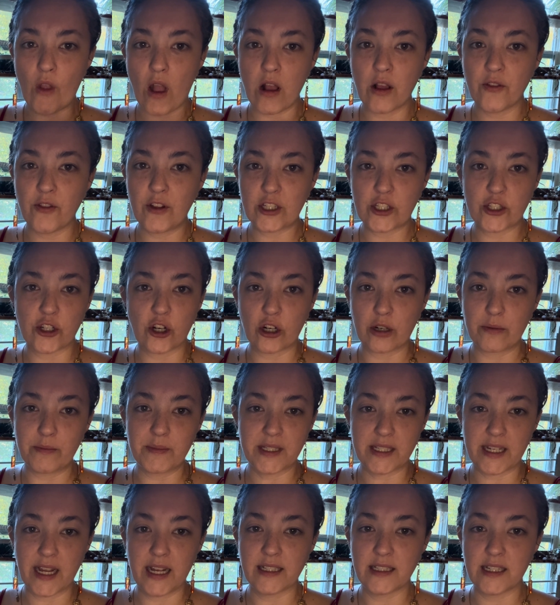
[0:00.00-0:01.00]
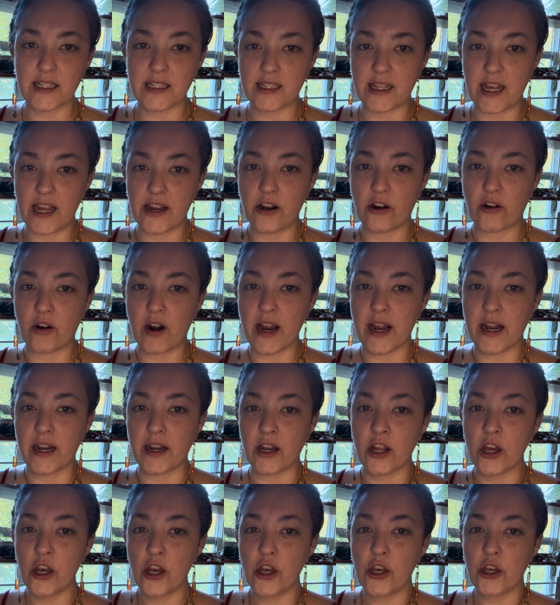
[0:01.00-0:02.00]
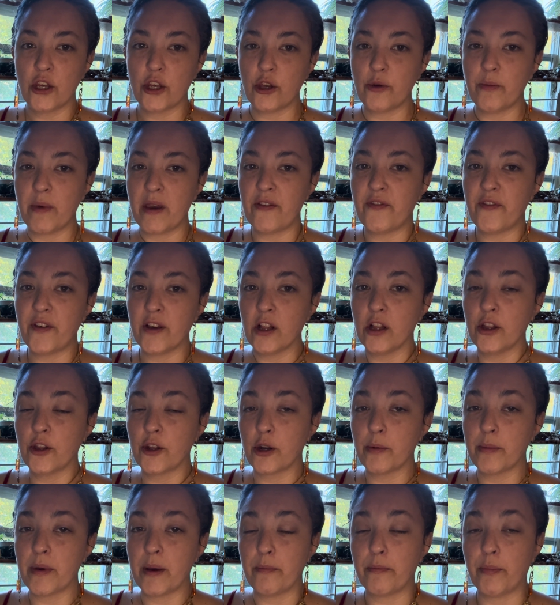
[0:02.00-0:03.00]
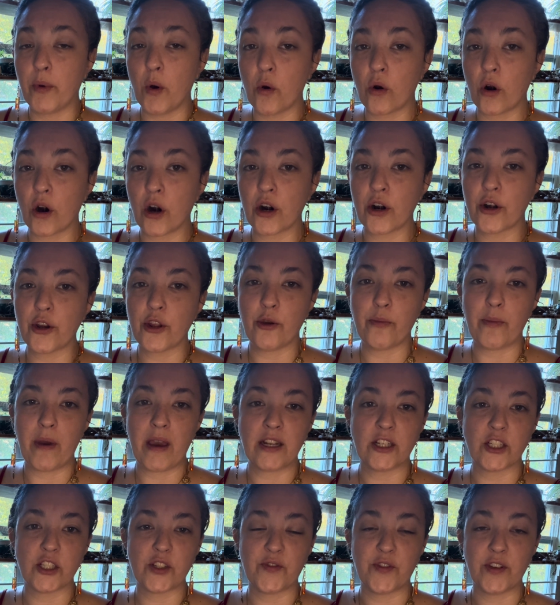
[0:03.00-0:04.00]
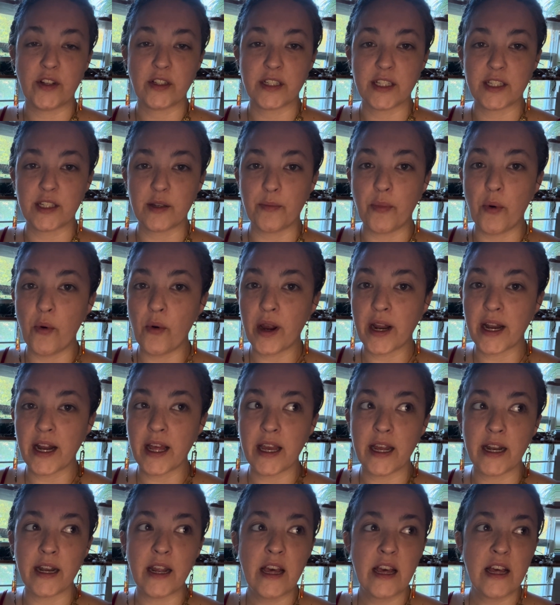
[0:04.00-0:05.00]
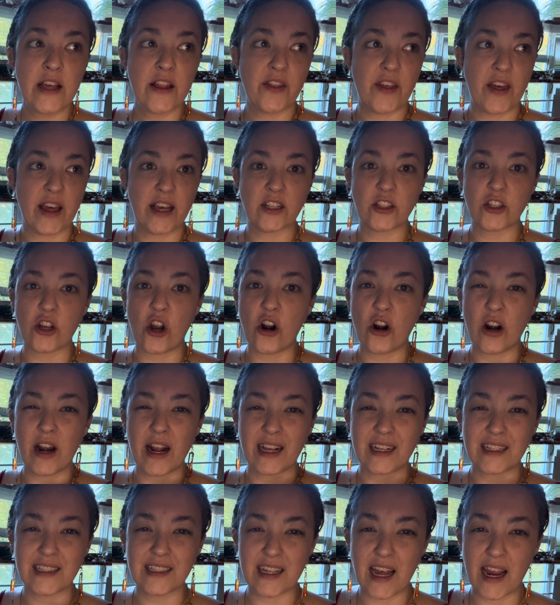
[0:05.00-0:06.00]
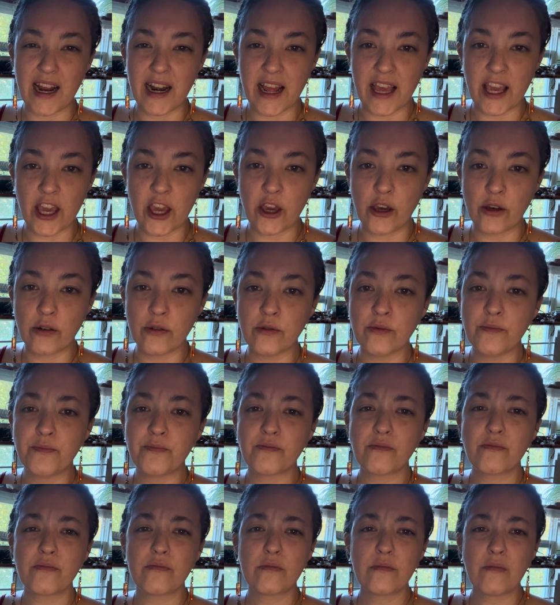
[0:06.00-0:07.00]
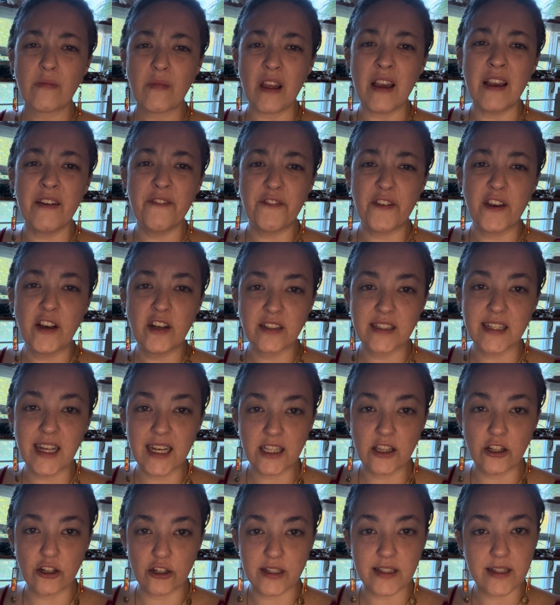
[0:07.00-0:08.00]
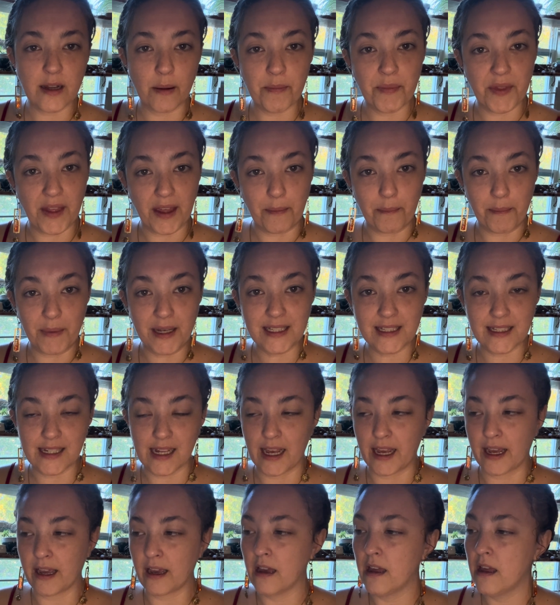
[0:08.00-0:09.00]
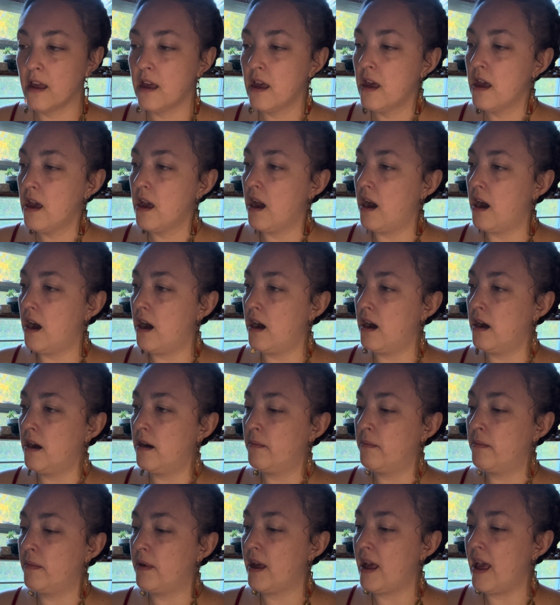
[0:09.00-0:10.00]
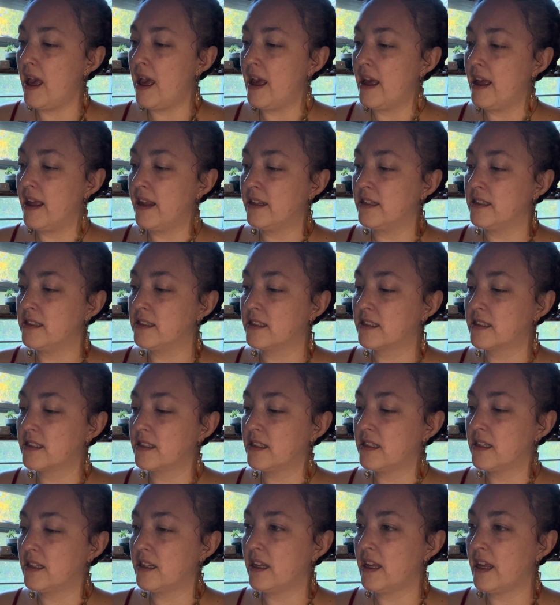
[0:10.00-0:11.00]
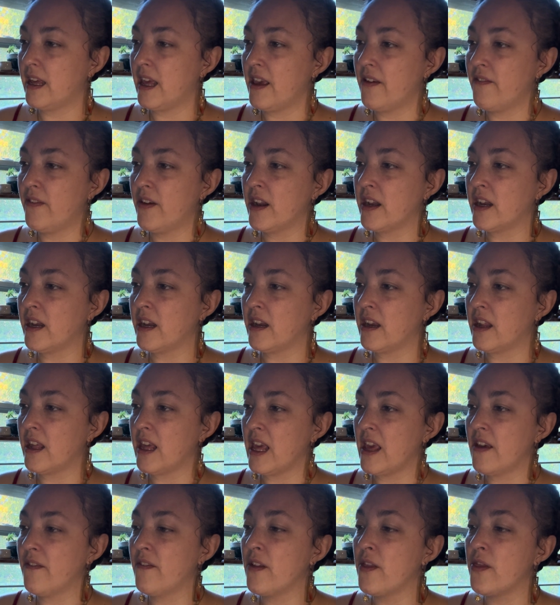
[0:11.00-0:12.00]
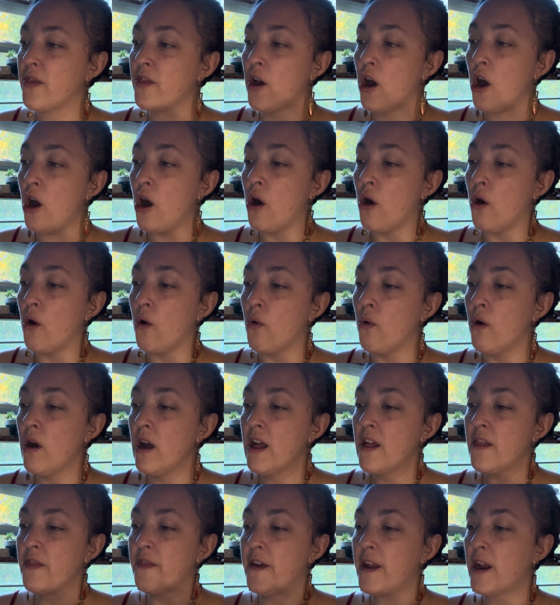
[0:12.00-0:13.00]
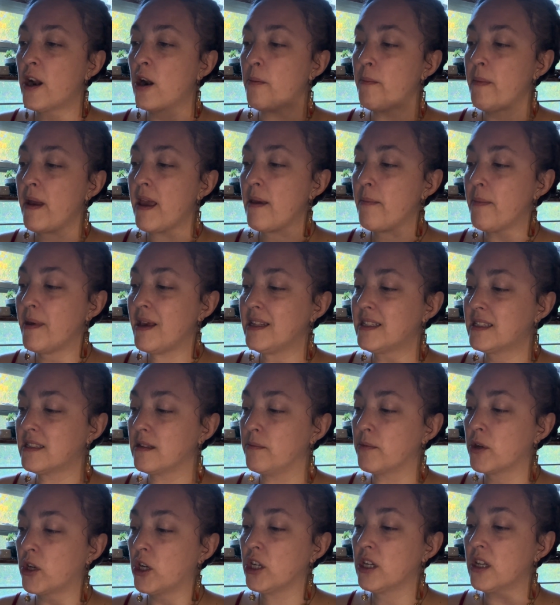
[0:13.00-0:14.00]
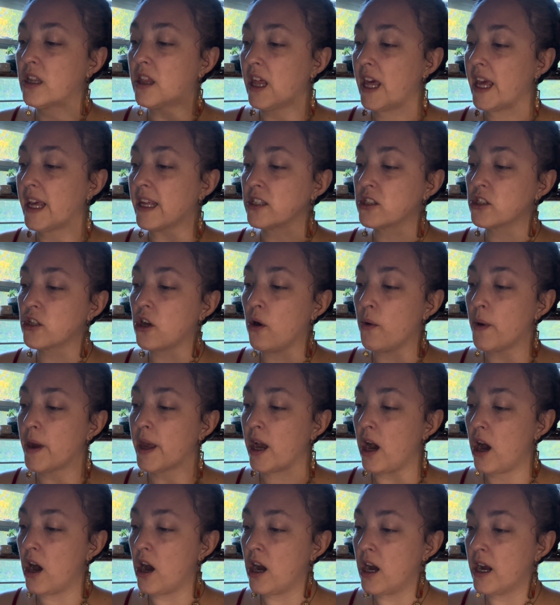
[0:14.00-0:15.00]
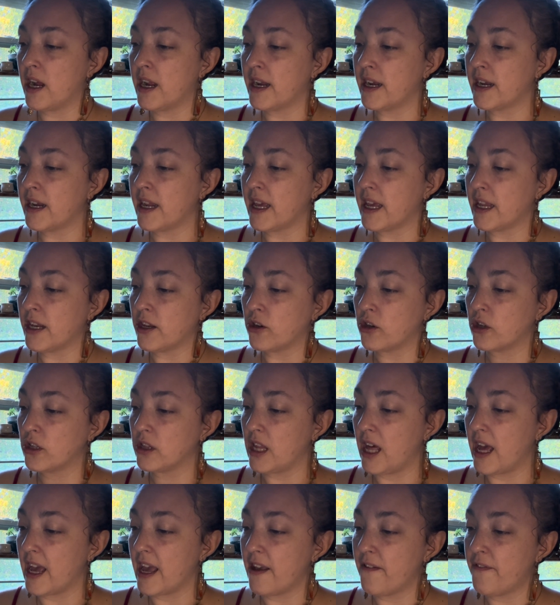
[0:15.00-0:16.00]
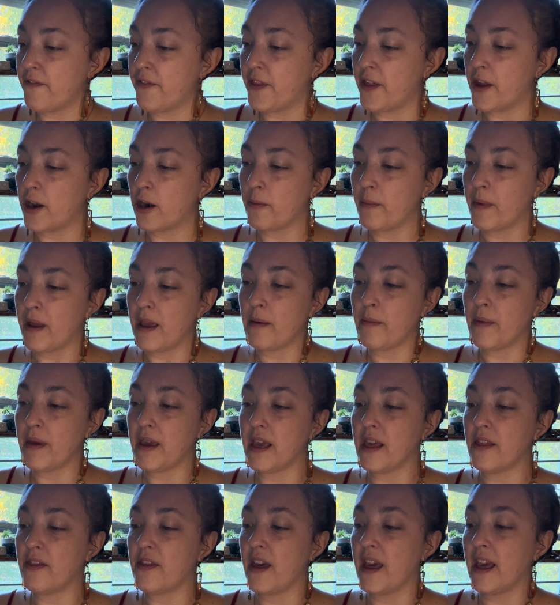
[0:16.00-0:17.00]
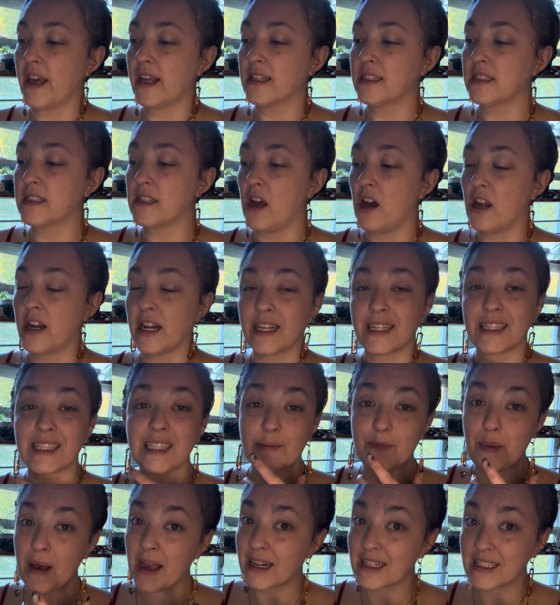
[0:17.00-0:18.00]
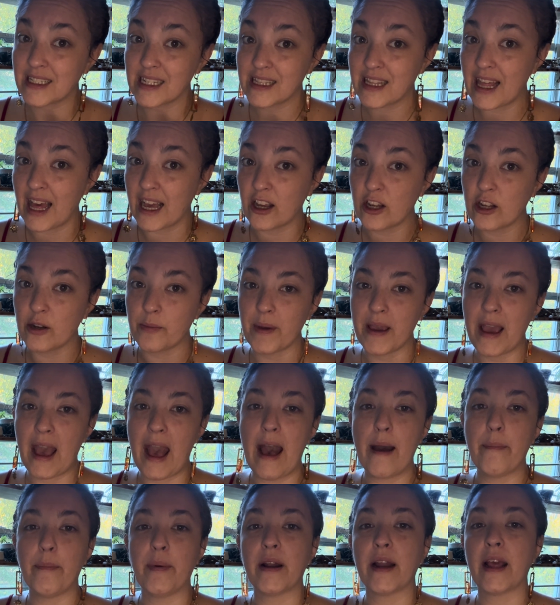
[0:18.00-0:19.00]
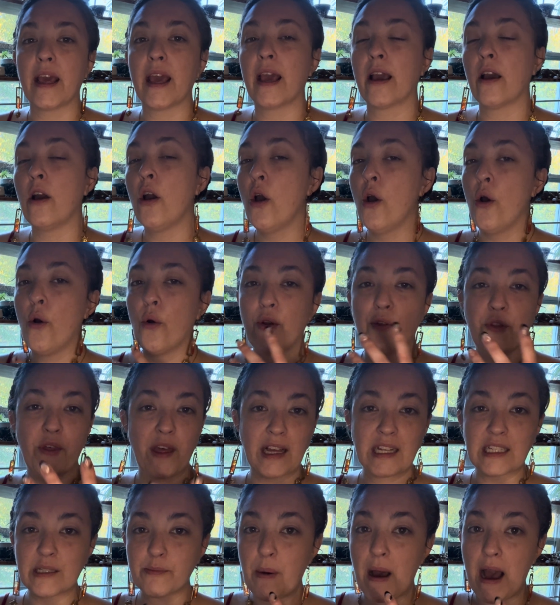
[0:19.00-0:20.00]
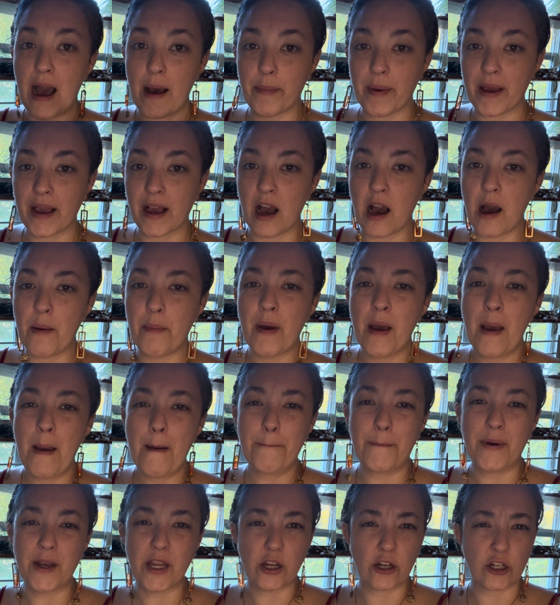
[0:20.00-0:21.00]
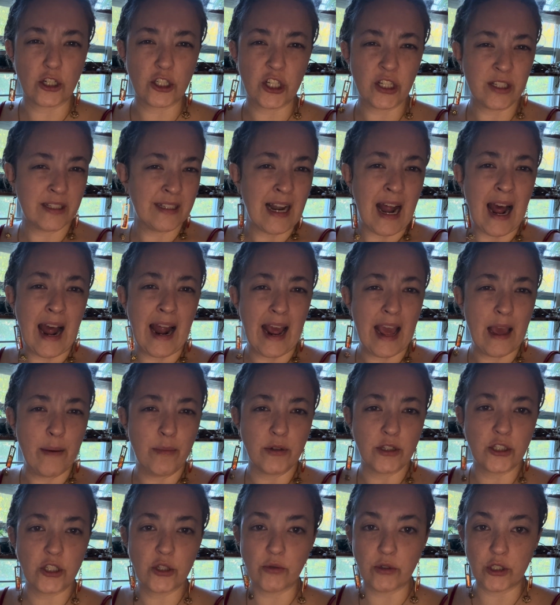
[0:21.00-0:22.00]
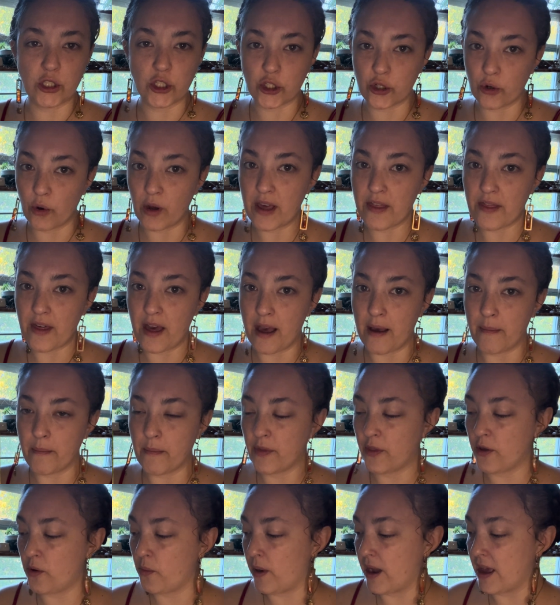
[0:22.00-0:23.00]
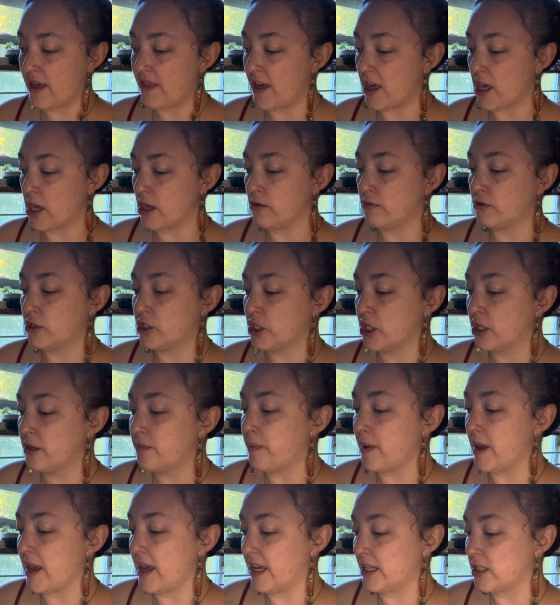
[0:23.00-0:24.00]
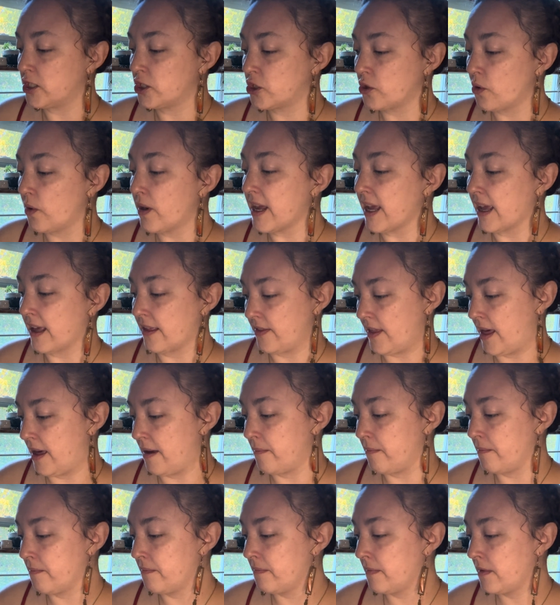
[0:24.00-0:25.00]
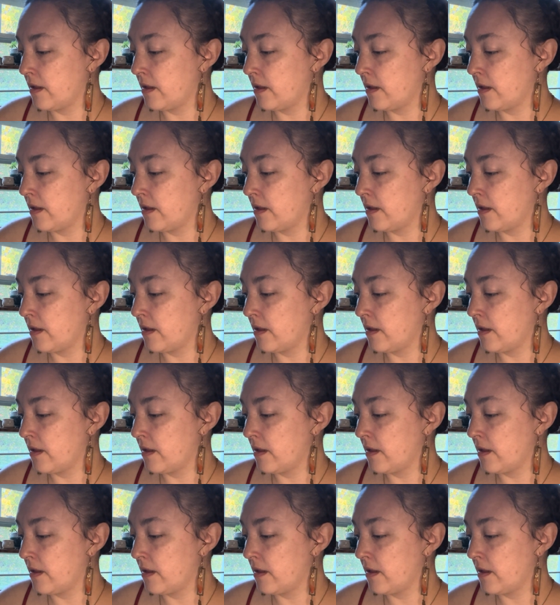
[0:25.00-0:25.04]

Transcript: the circumstances that you're in. You may feel a little bit bored. You may just feel disappointed. Things aren't exciting you. It feels like there's something missing. And even though there may be some good things going on in your life, there may be things unexpected that could be happening or things popping up, but you're just not able to enjoy them the way that you should be enjoying them.